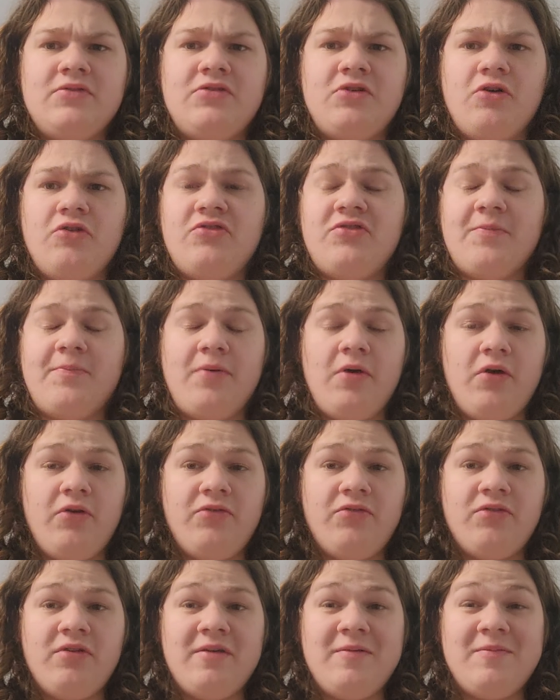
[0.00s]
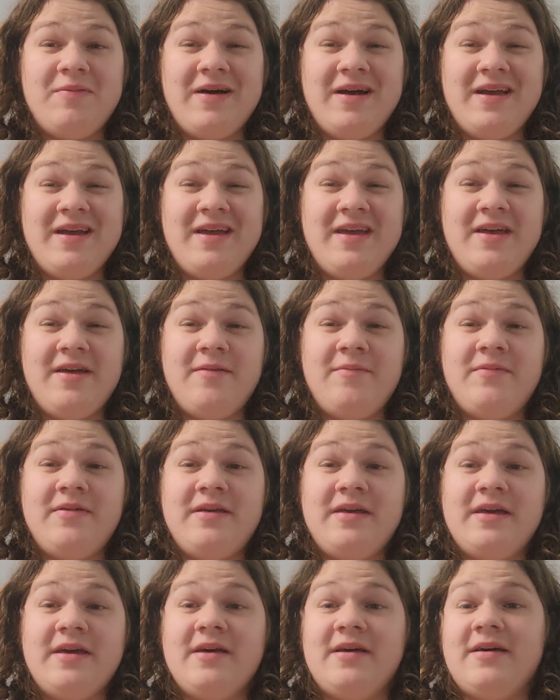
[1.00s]
So supposedly by him,
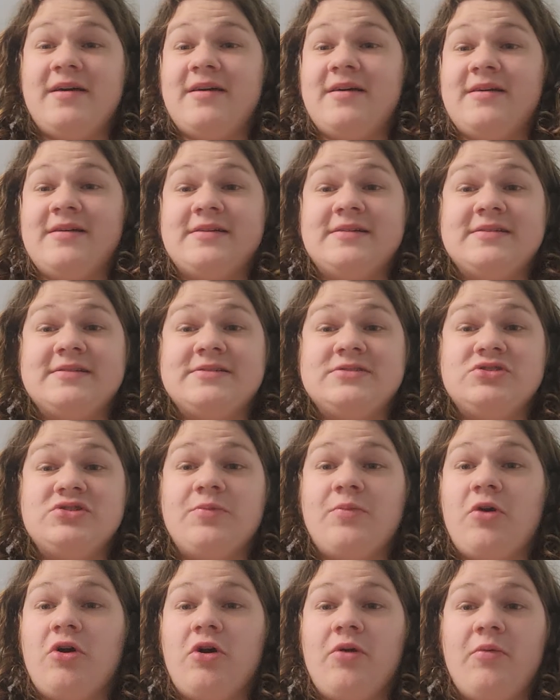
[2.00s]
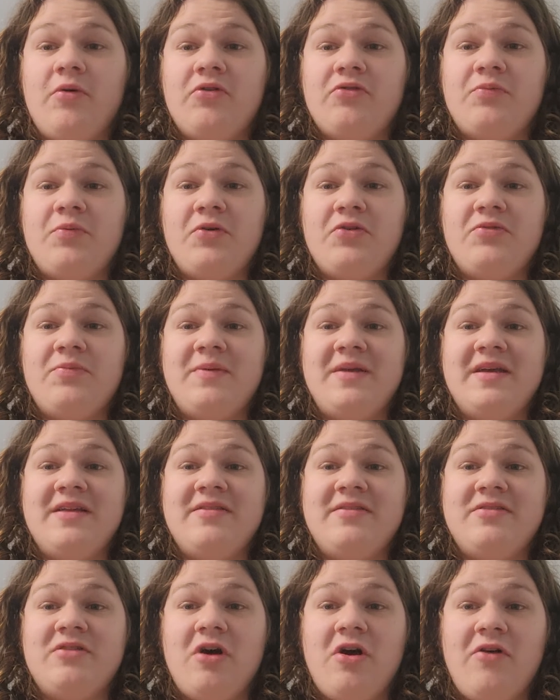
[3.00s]
uh, Jim Harbaugh is supposed to be a
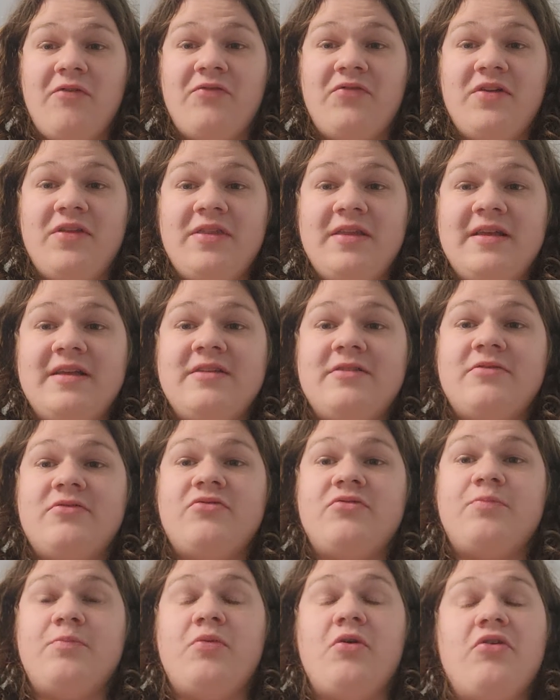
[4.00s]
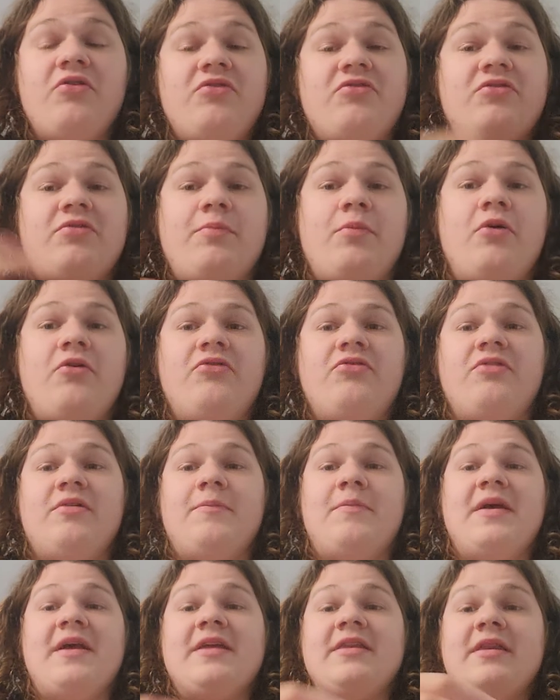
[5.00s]
Dolphin. He's
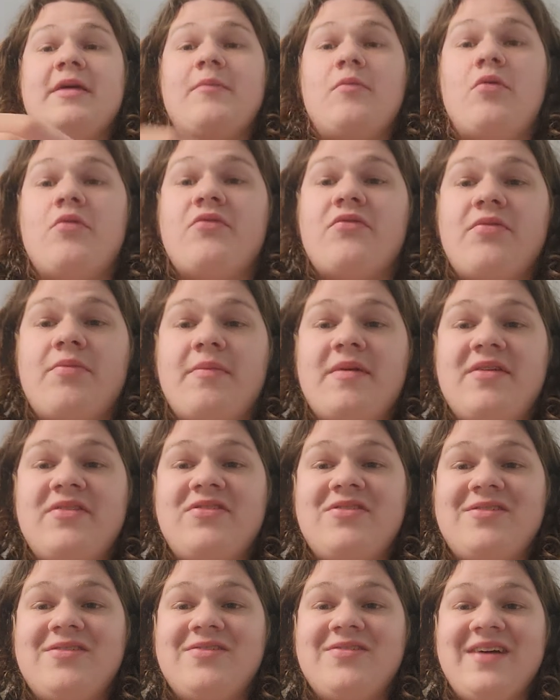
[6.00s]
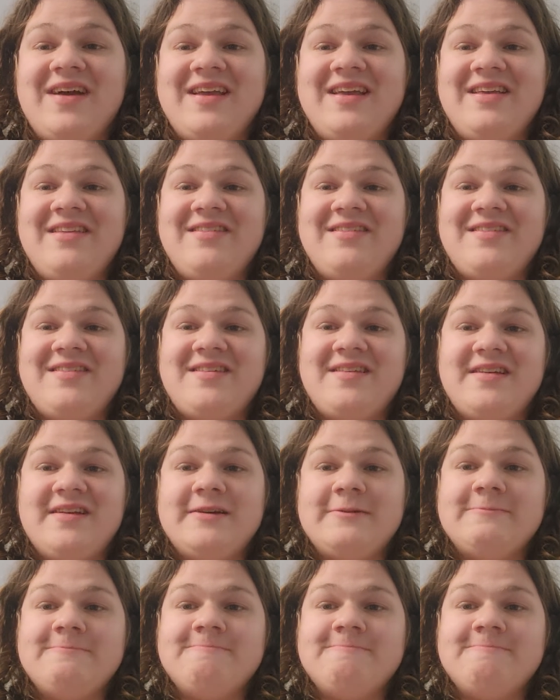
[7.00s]
supposedly picking them over the Minnesota Vikings.